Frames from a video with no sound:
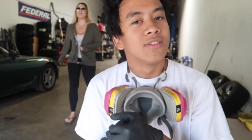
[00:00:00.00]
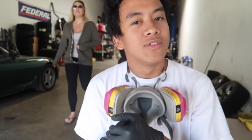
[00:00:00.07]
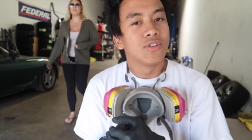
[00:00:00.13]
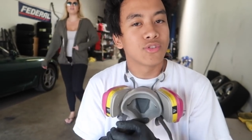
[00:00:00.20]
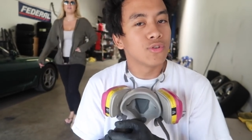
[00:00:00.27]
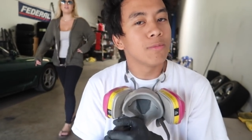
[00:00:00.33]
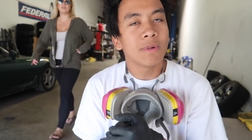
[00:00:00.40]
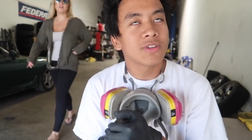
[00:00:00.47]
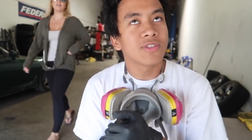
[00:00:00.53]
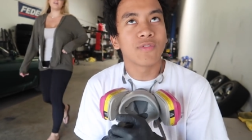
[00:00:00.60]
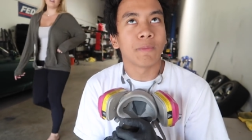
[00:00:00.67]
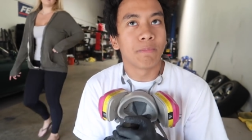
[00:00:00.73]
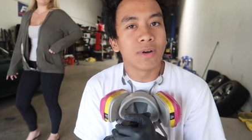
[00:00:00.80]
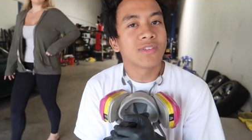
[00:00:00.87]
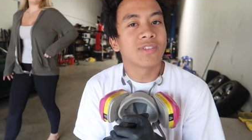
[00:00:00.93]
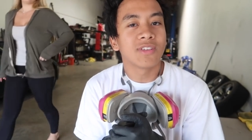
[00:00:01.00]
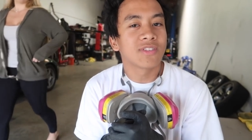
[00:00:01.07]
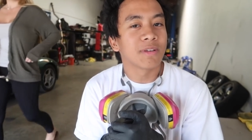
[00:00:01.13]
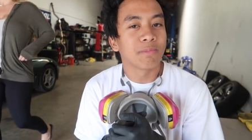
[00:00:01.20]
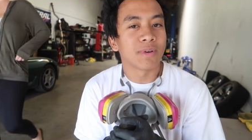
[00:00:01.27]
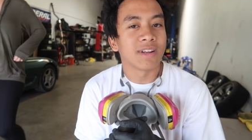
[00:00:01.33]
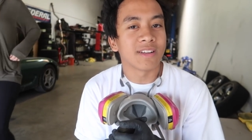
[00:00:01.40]
you're too much of a pussy,
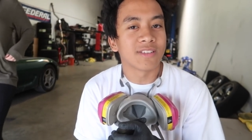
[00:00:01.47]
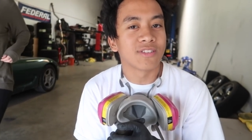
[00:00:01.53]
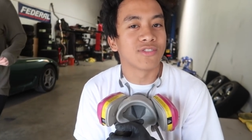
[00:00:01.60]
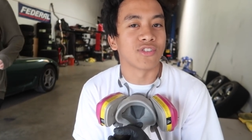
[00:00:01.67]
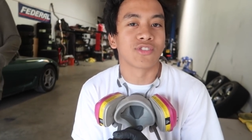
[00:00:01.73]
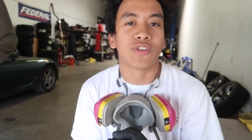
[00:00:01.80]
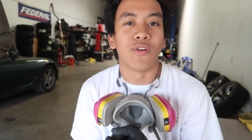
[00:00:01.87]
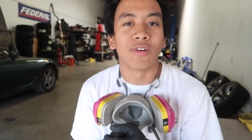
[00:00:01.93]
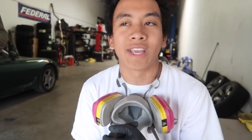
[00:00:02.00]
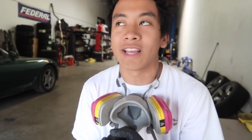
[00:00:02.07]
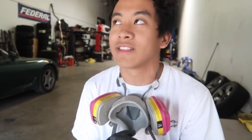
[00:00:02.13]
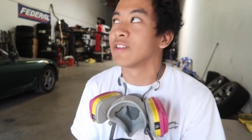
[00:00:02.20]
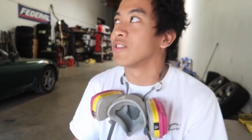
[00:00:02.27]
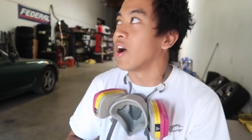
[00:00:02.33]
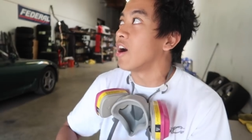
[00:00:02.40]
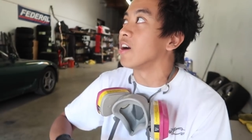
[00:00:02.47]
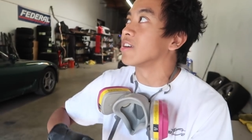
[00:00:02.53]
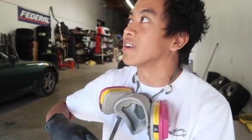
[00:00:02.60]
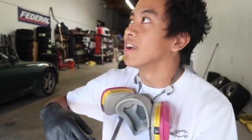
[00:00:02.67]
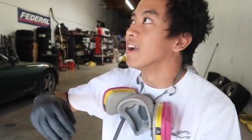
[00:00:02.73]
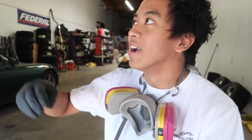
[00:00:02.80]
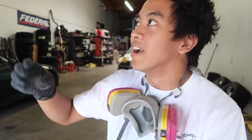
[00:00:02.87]
Sabrina, no, to no, just no, go get the dog.
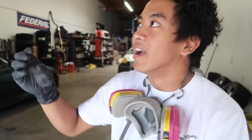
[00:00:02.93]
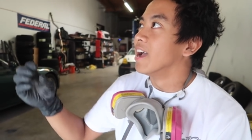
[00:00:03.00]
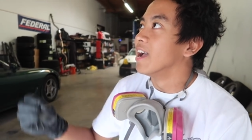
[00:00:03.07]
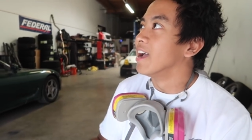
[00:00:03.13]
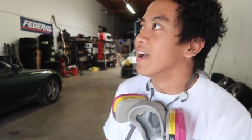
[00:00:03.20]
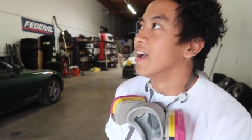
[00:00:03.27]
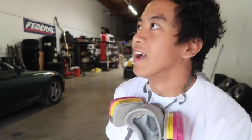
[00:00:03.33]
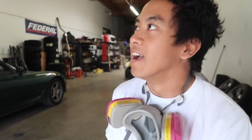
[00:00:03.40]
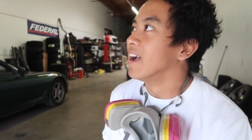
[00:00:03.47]
In his head, he's like,